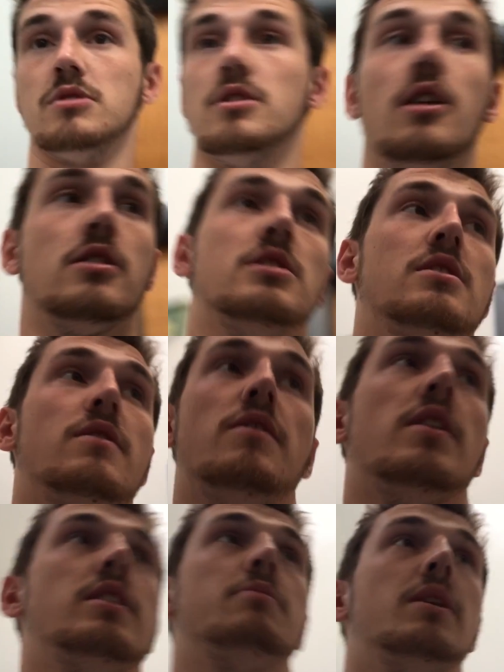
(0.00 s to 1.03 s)
to doctors I've ever
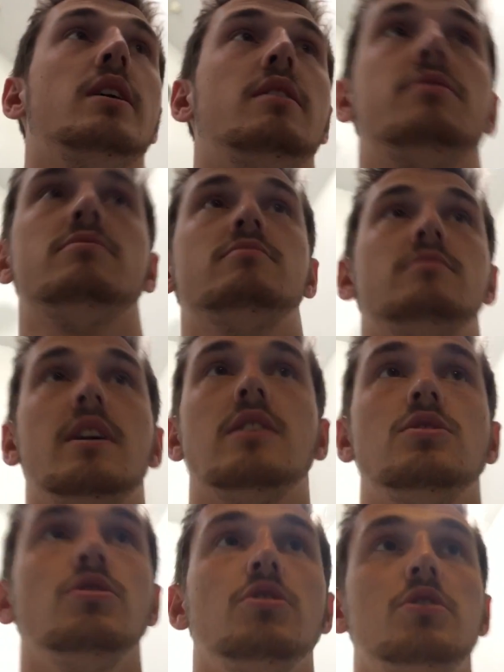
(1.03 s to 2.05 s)
had in my life. That
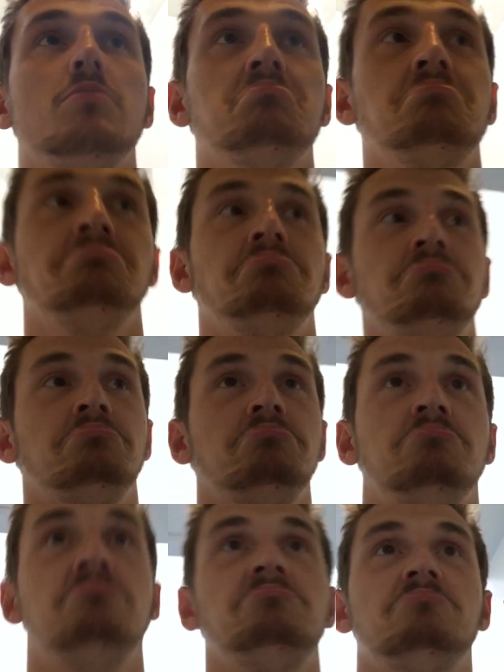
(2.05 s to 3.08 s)
took
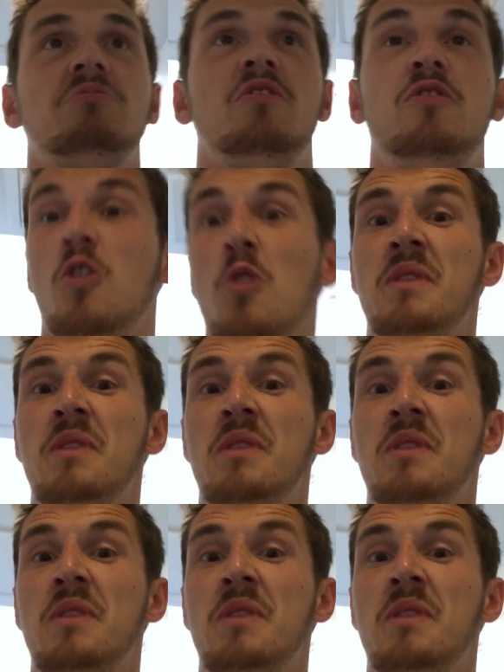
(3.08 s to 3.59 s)
four